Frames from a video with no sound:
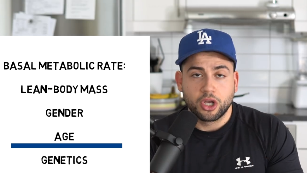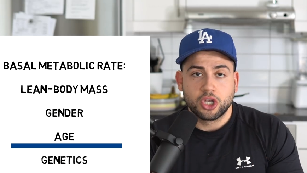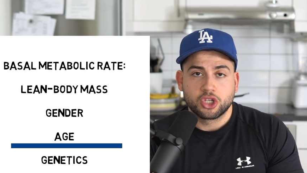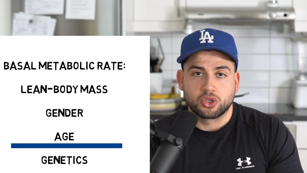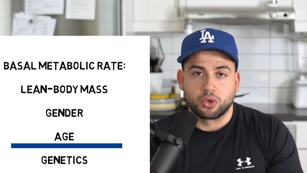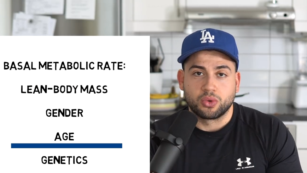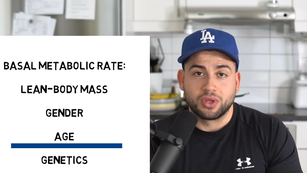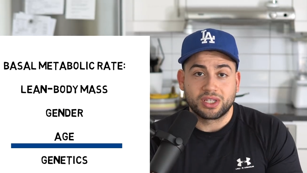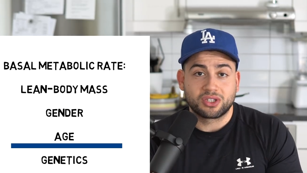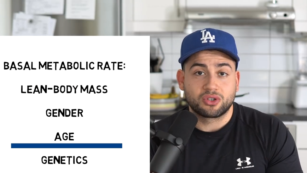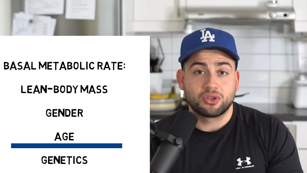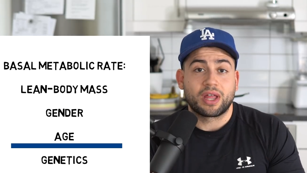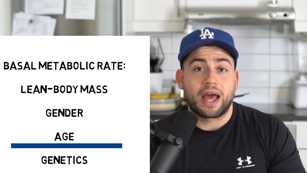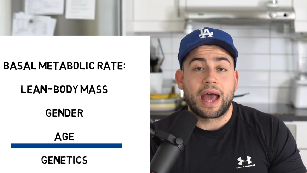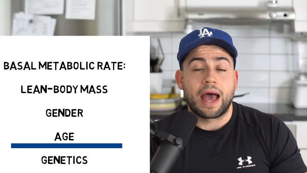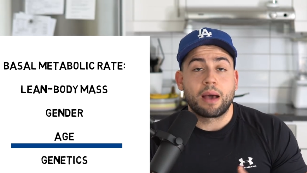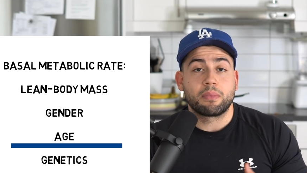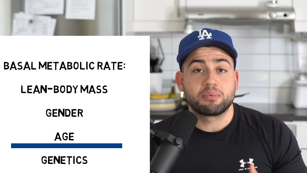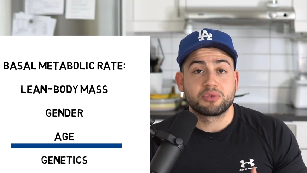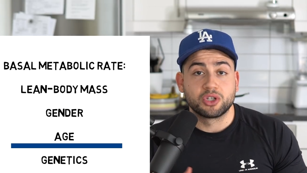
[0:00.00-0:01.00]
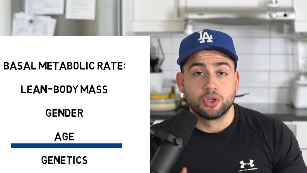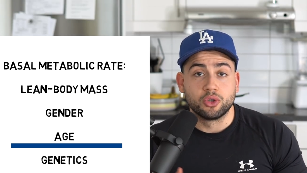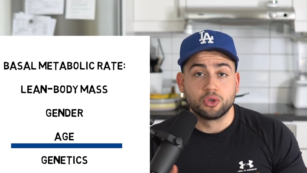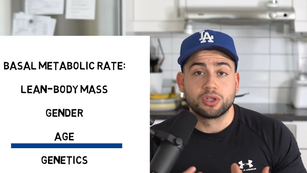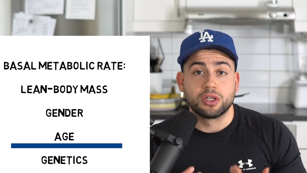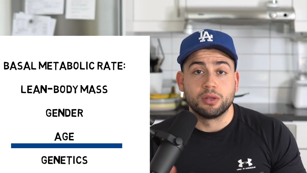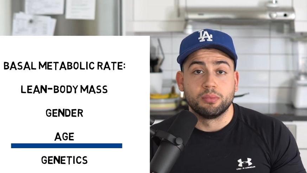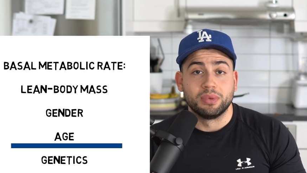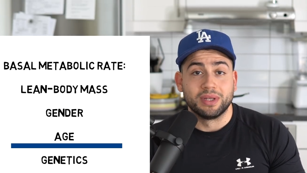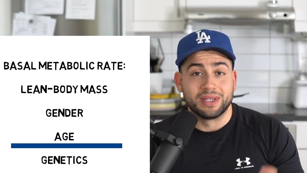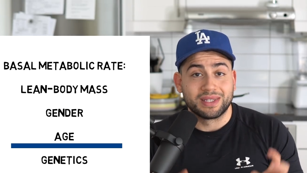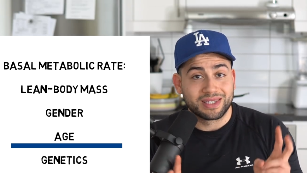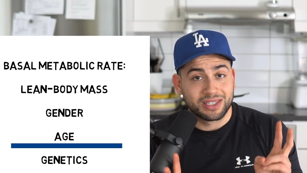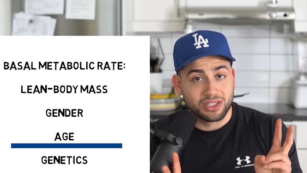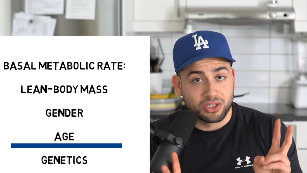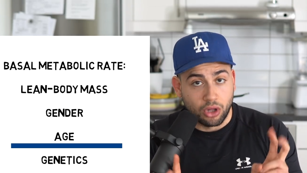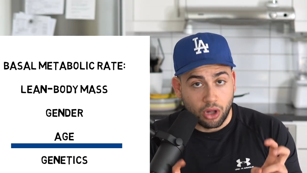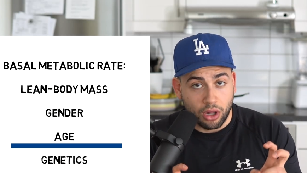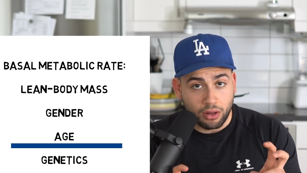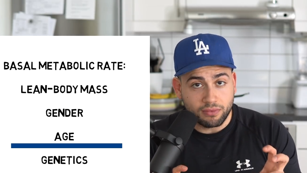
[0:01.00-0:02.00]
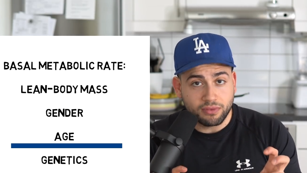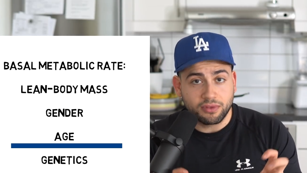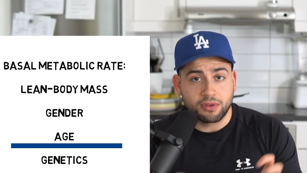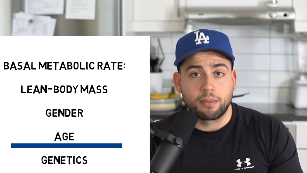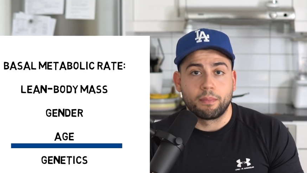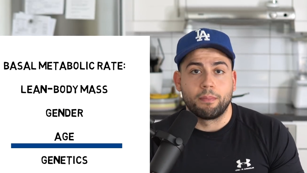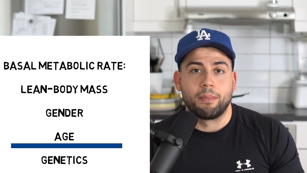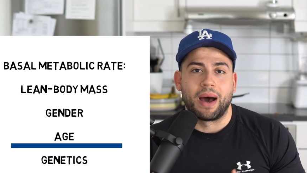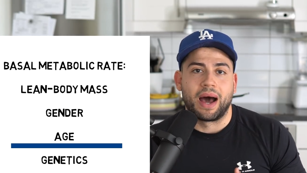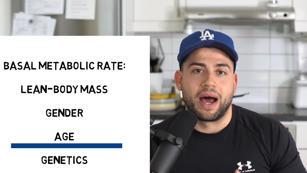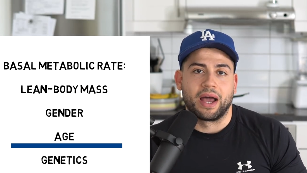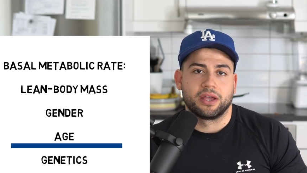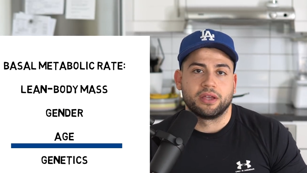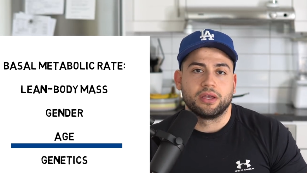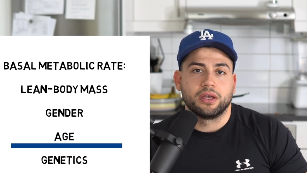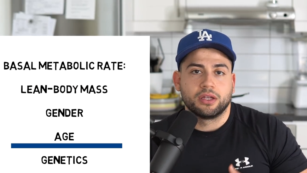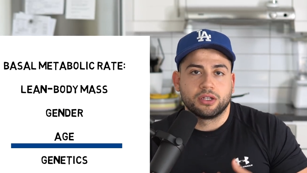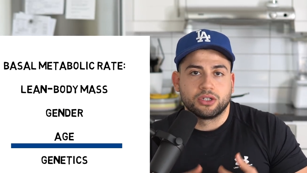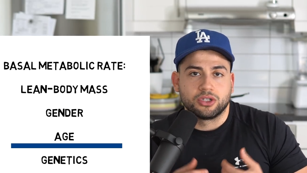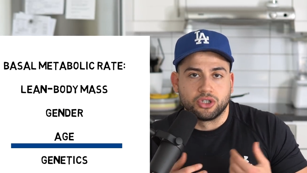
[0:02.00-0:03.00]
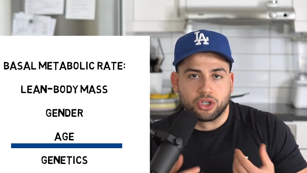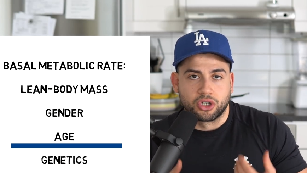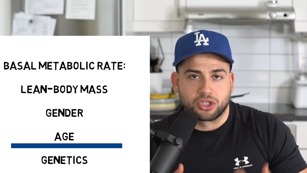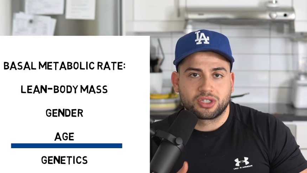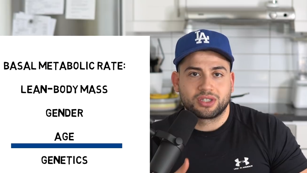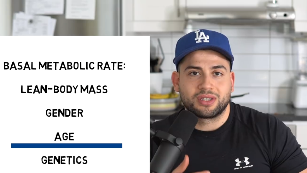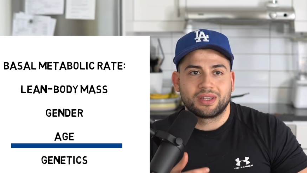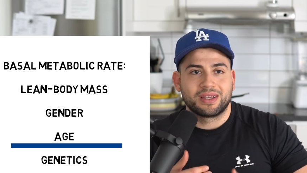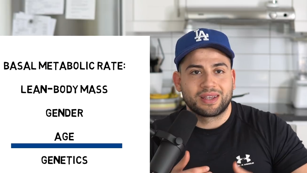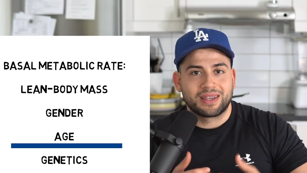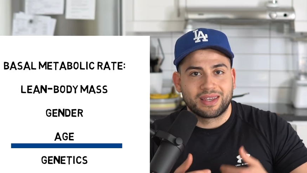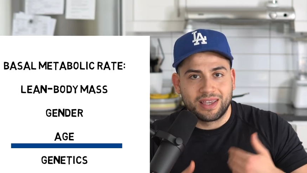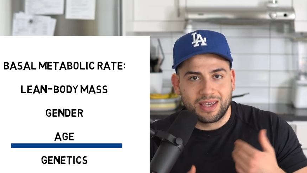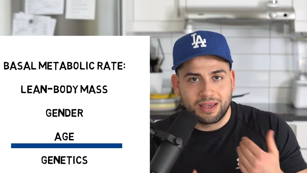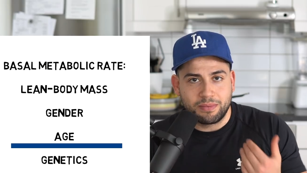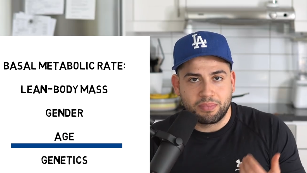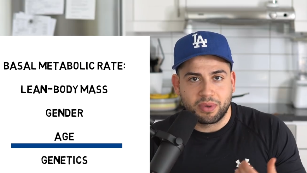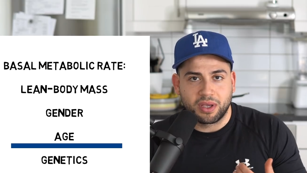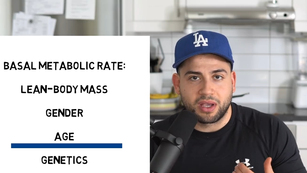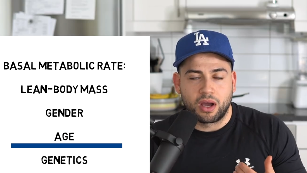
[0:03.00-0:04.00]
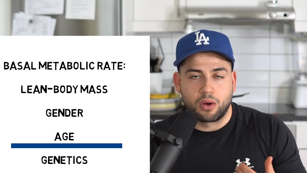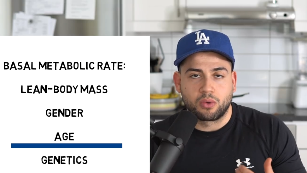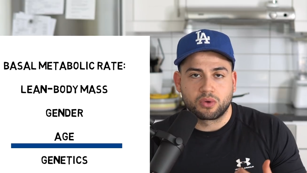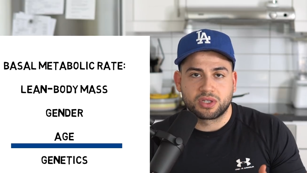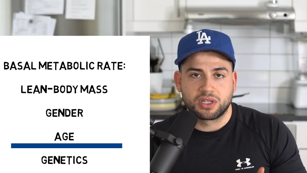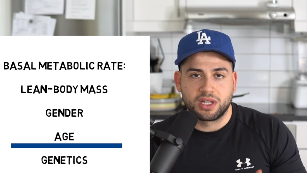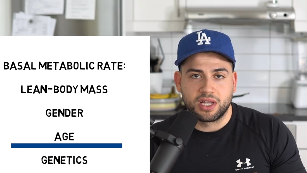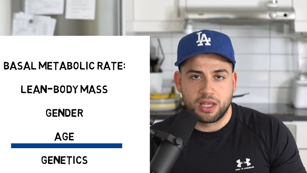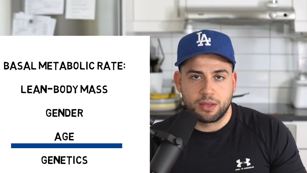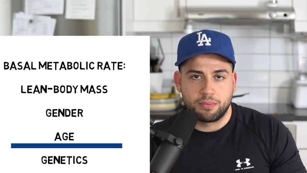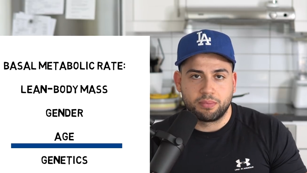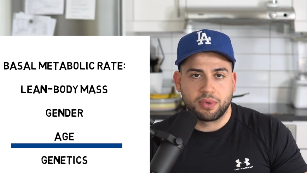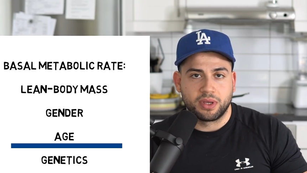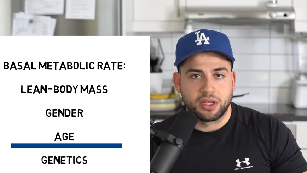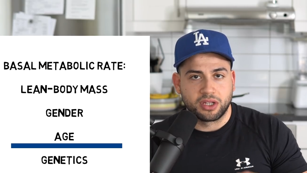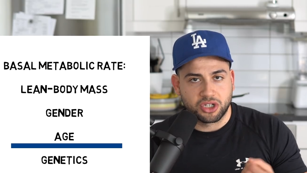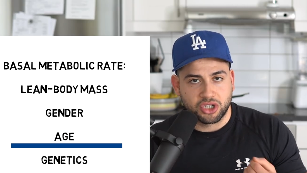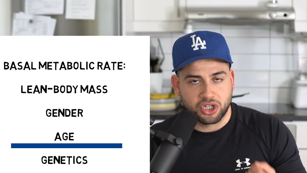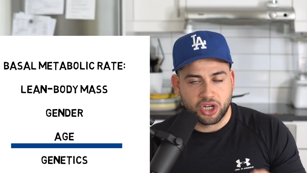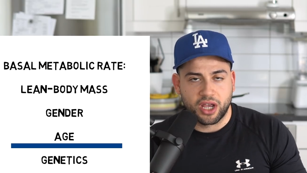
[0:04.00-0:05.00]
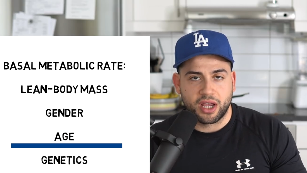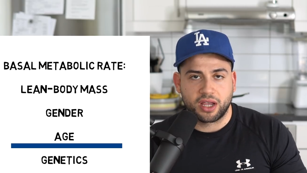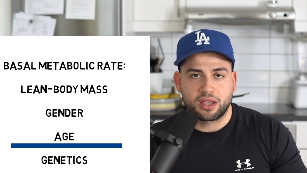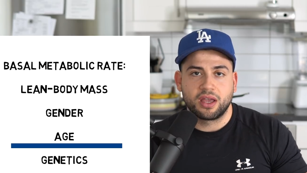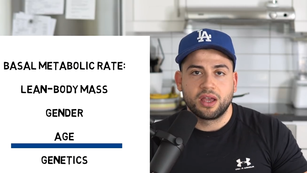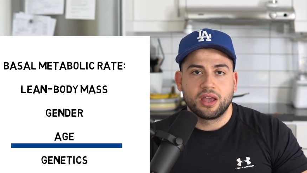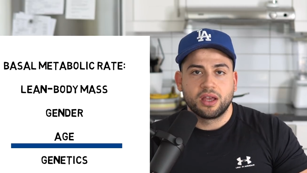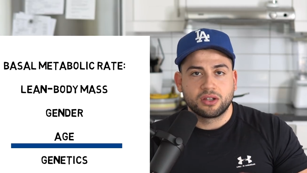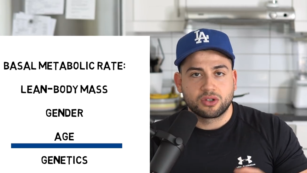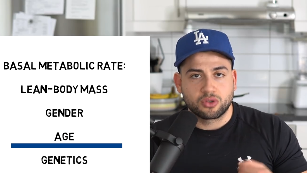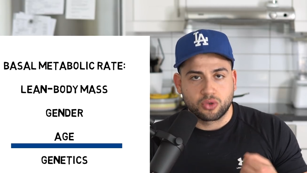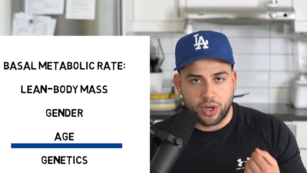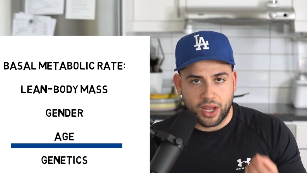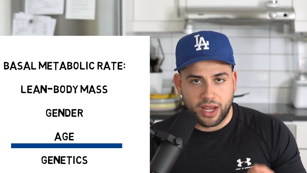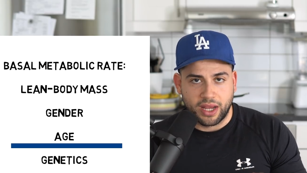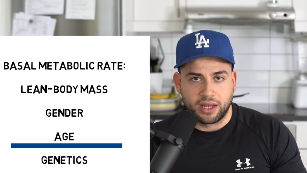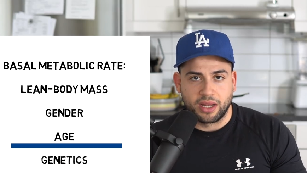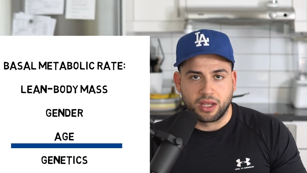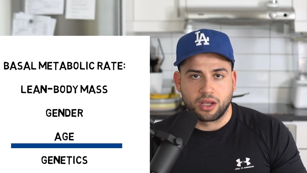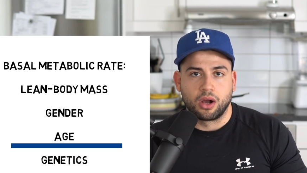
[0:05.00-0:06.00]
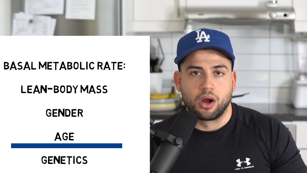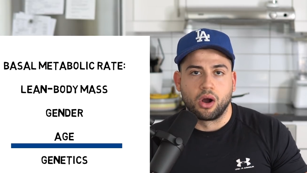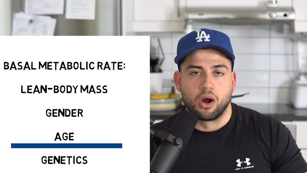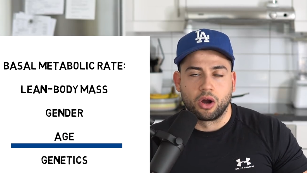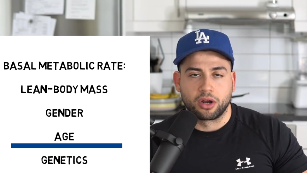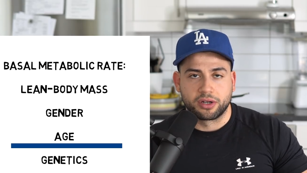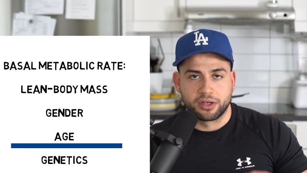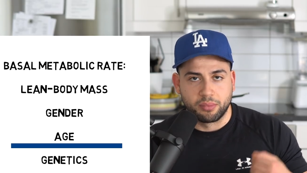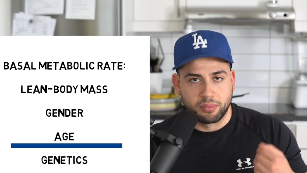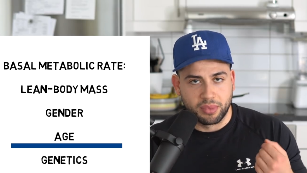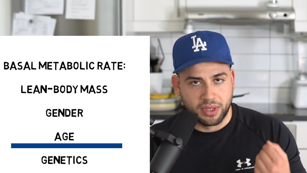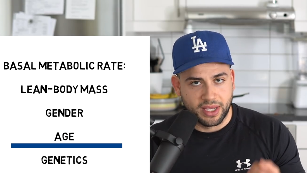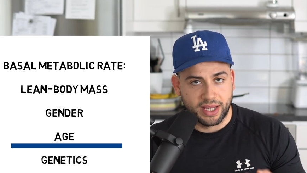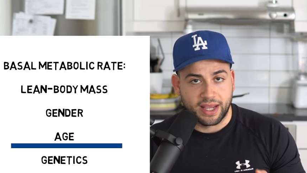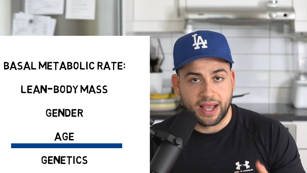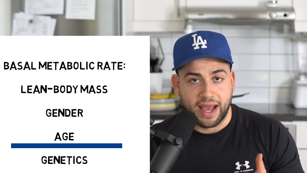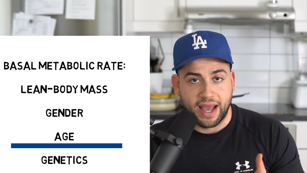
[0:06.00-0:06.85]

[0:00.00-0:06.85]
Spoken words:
So this could absolutely be solved by just keeping our sleep in check, training hard, and being